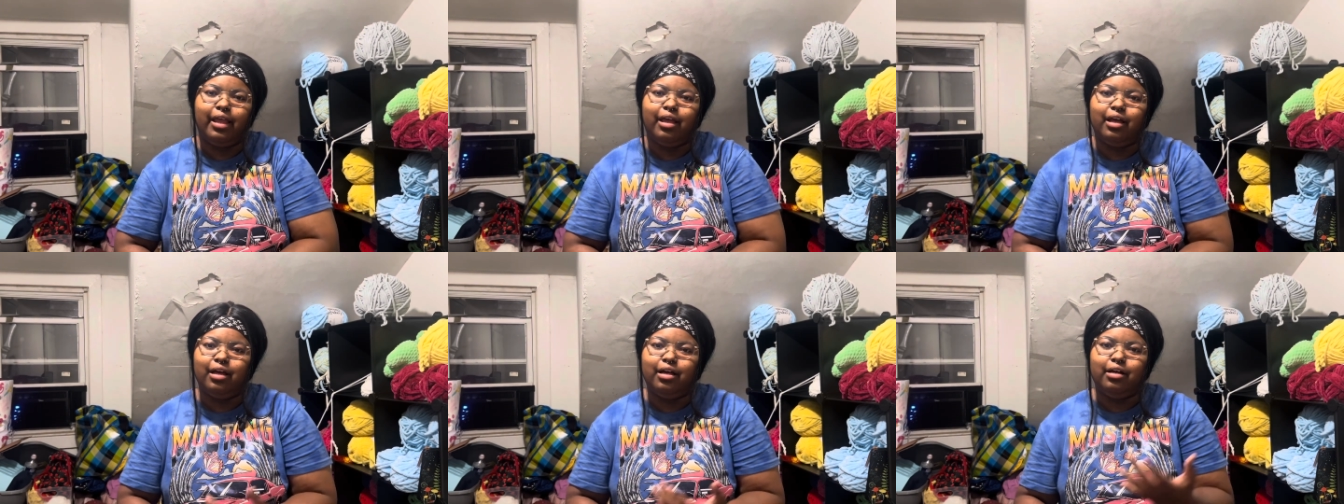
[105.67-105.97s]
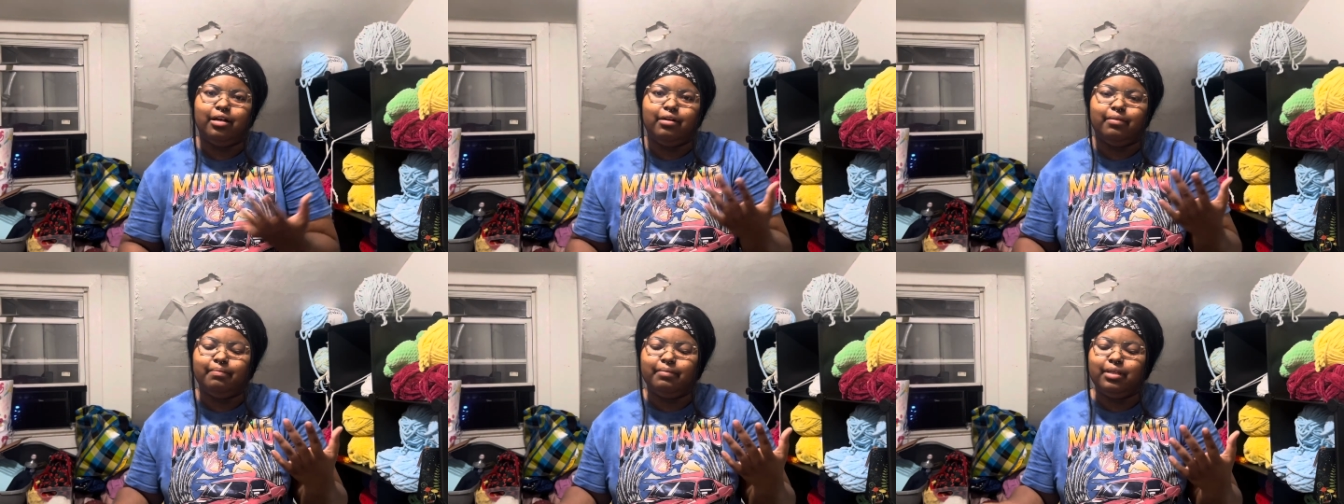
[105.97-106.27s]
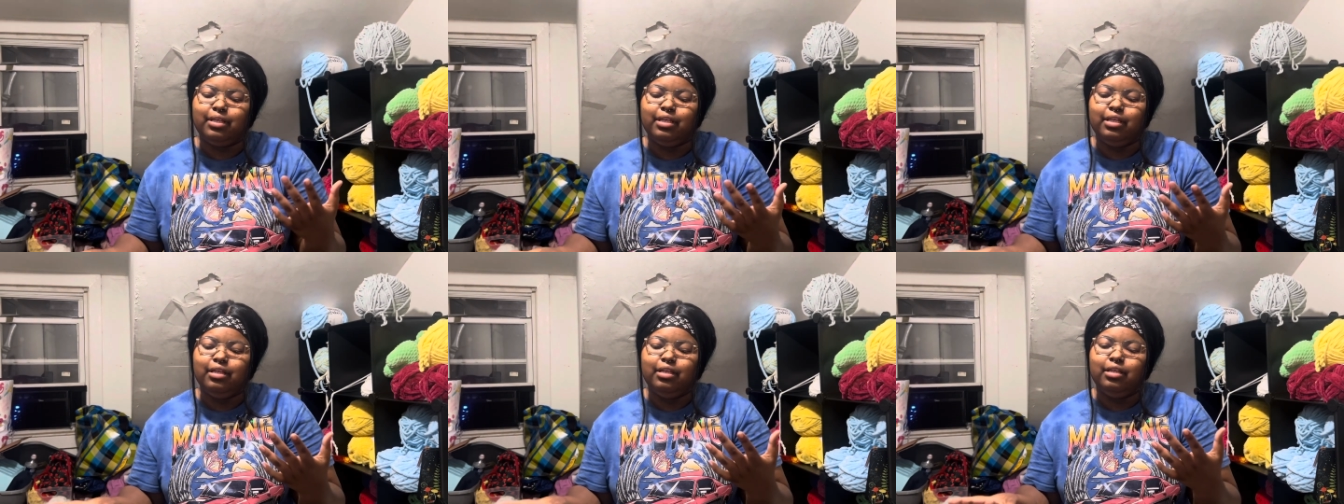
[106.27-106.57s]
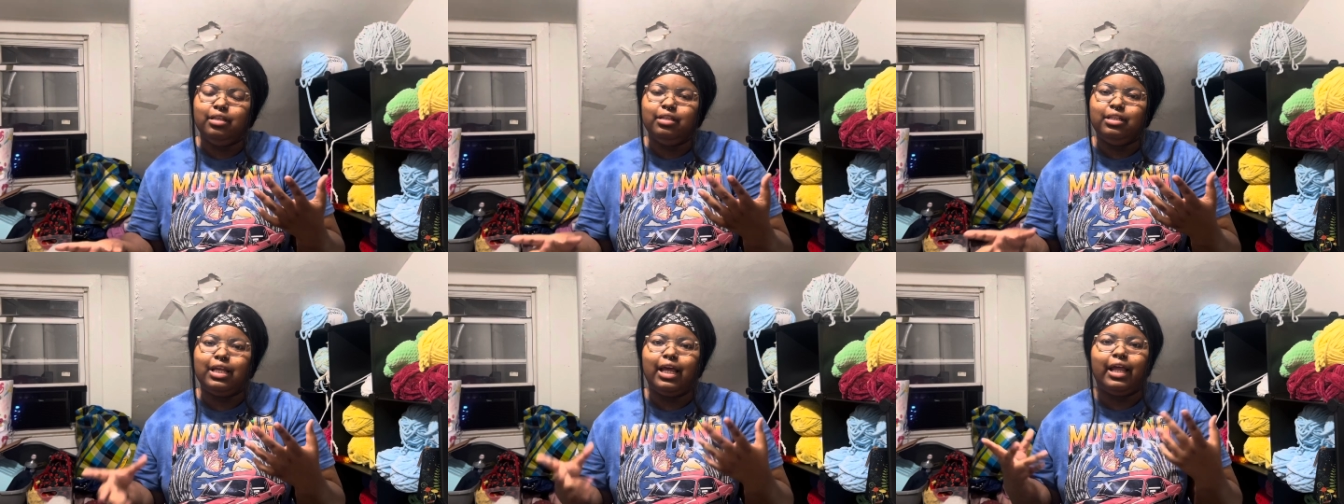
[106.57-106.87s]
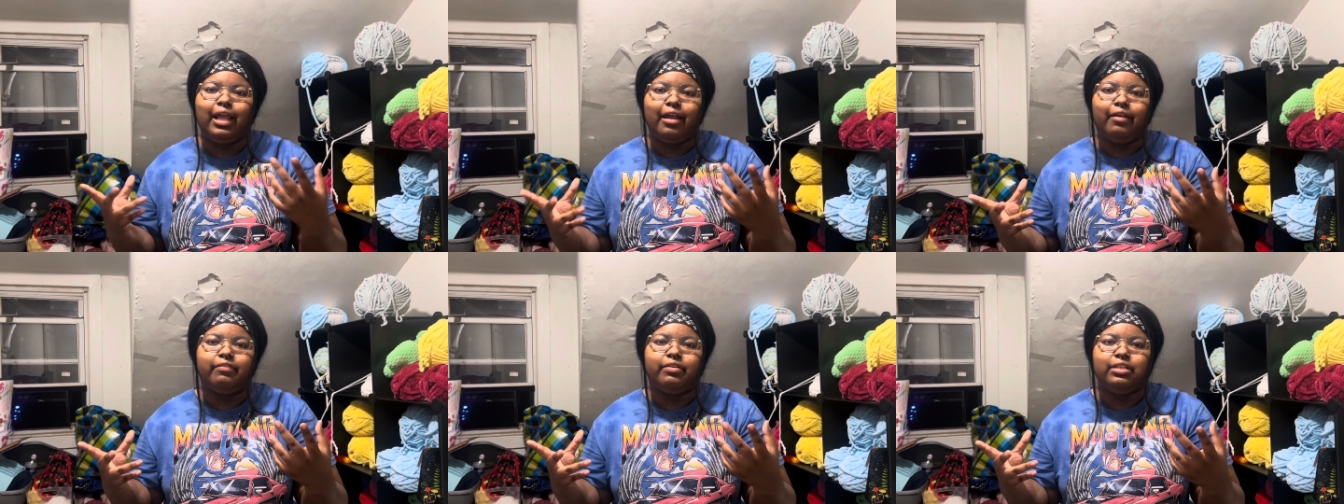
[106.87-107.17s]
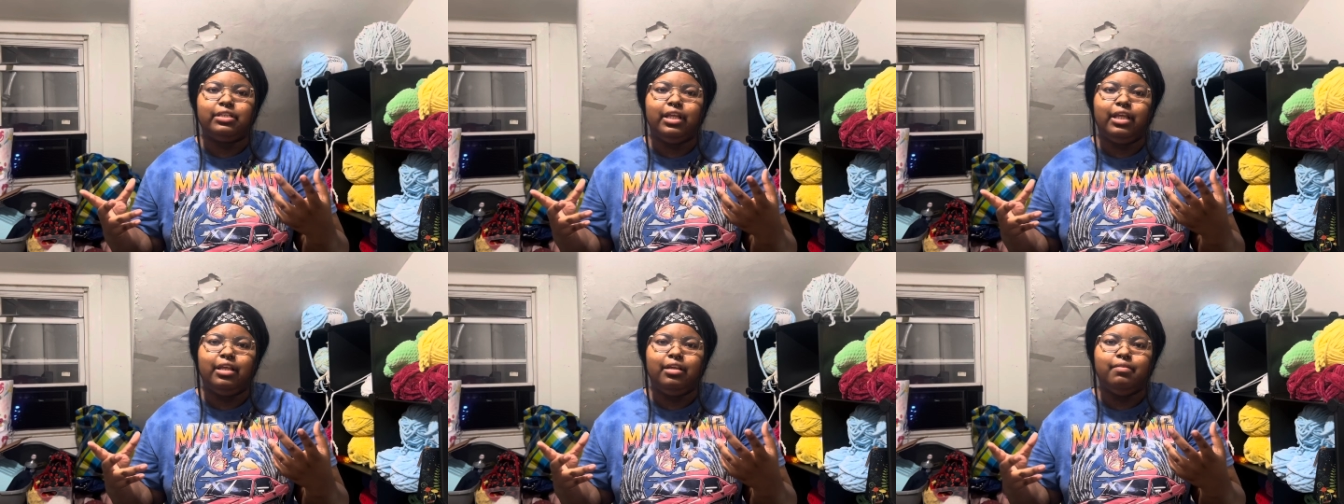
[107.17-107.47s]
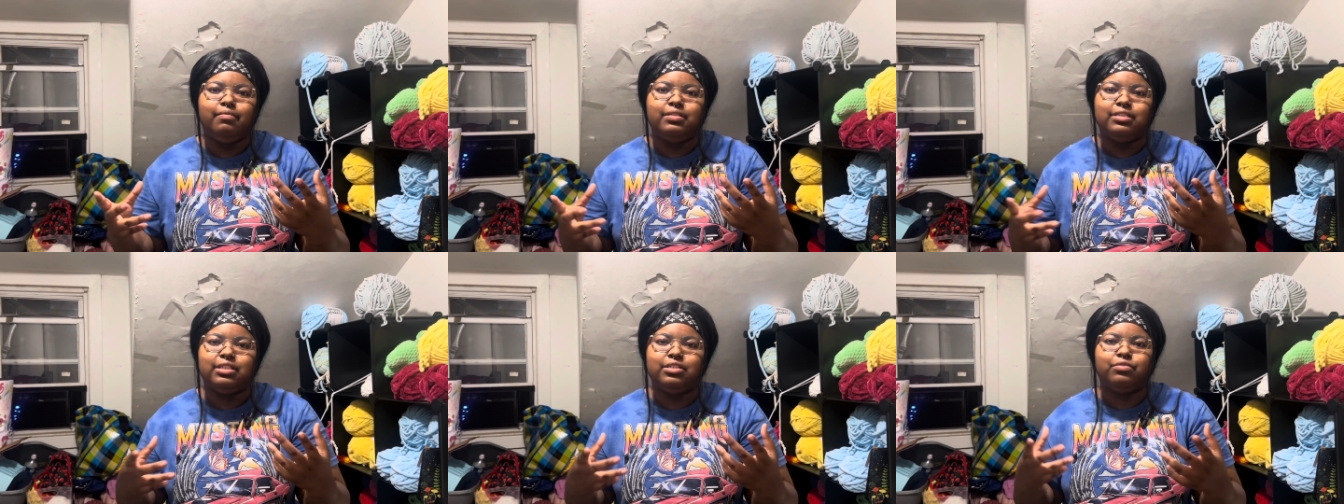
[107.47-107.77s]
not everything,
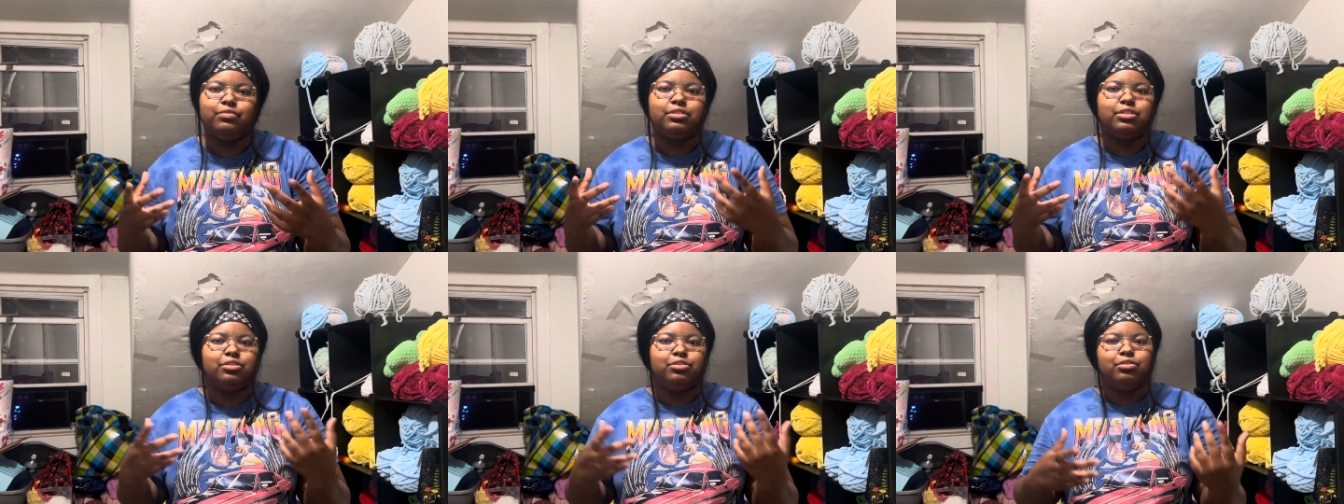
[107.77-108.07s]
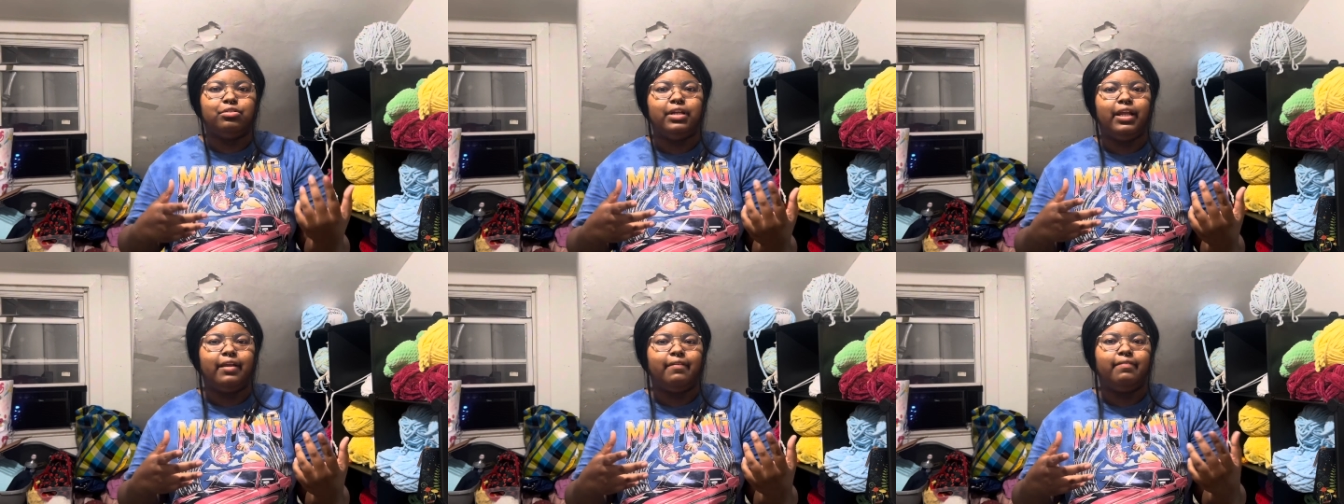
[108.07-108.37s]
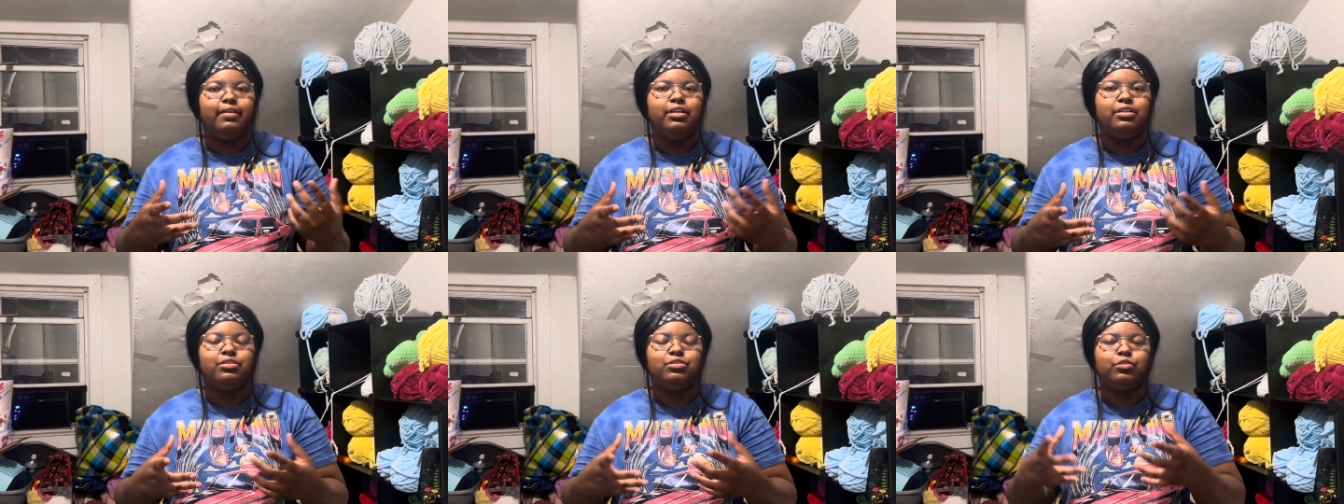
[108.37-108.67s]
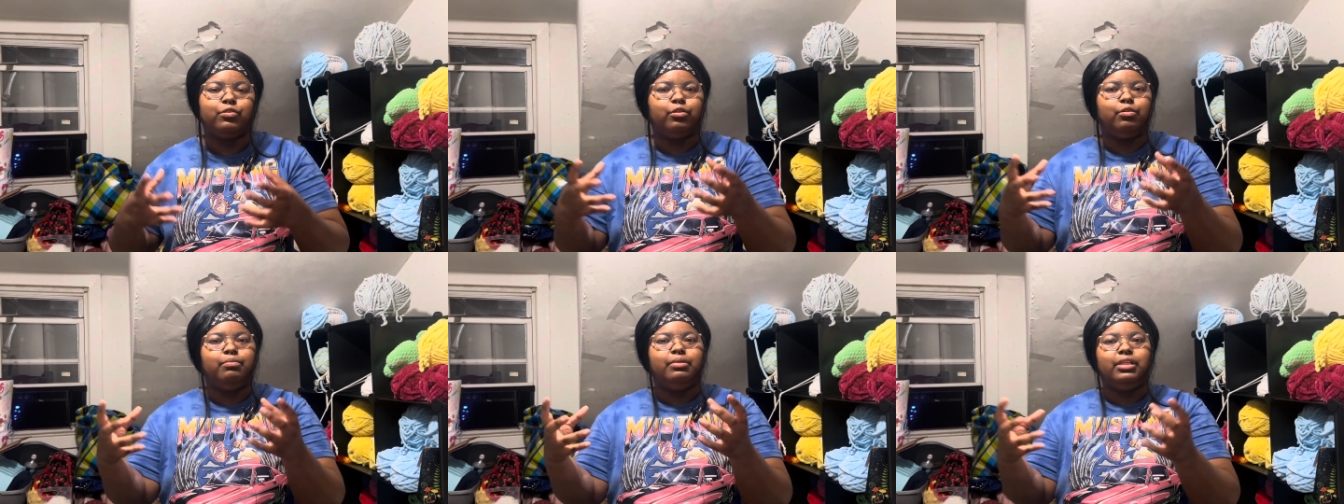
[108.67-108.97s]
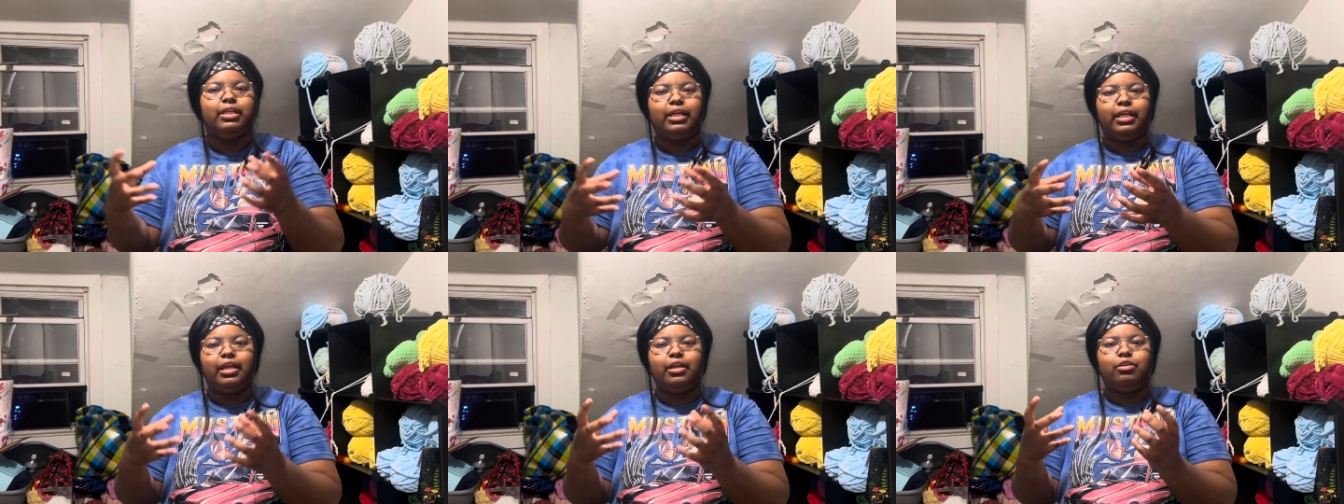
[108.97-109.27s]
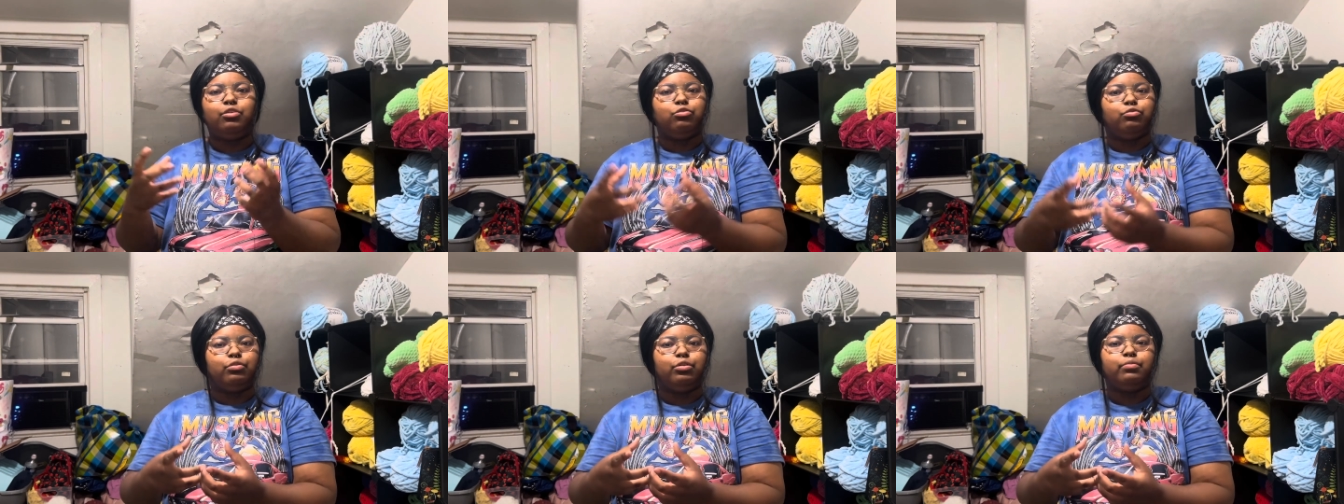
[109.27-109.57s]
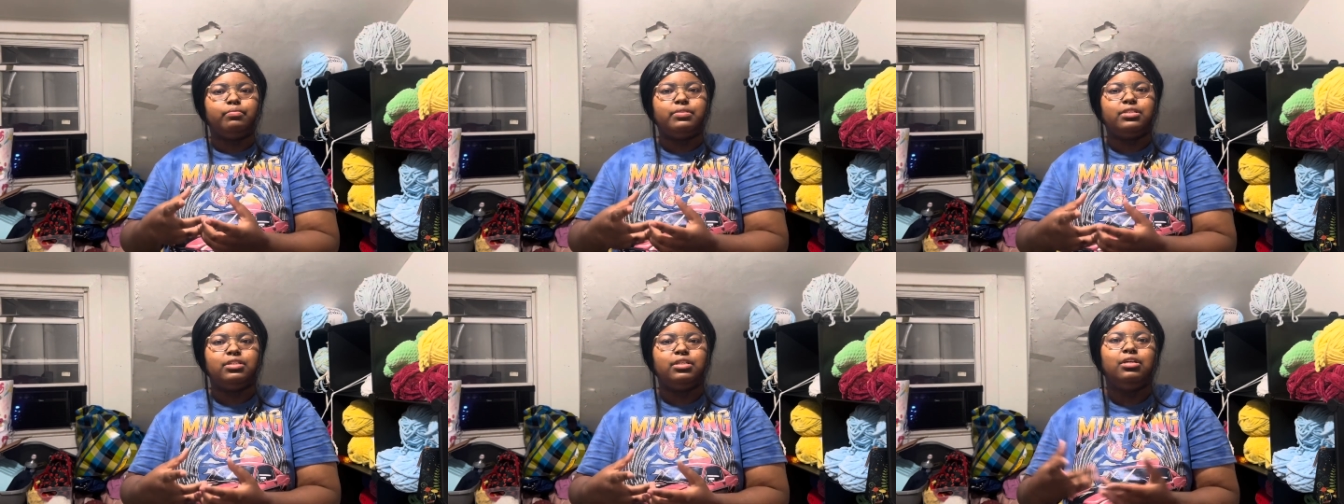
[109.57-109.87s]
since it was a 2-day event, so it would be like in
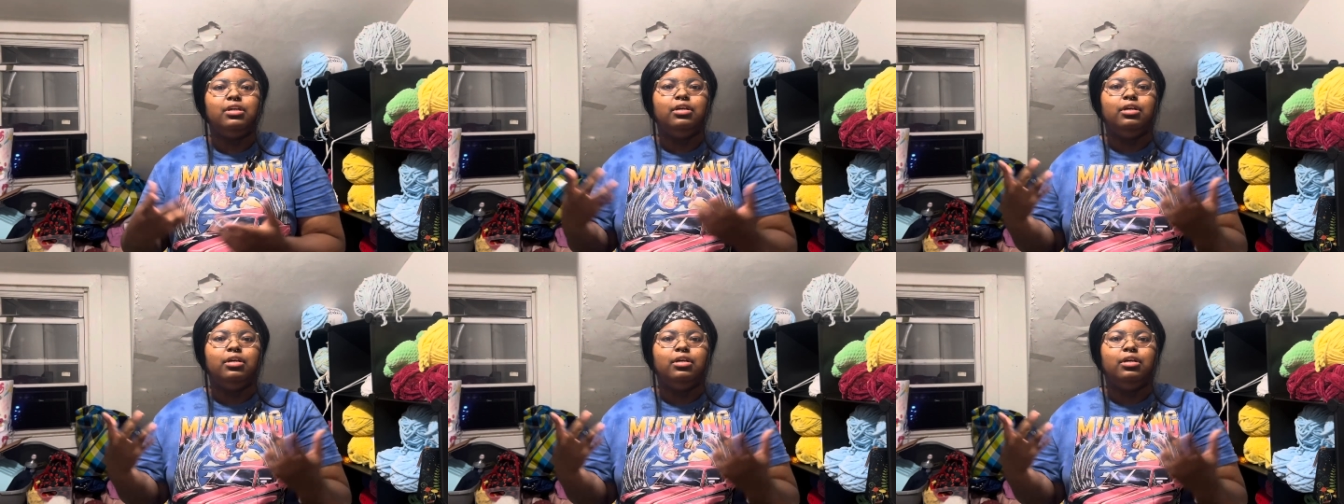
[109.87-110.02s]
groups.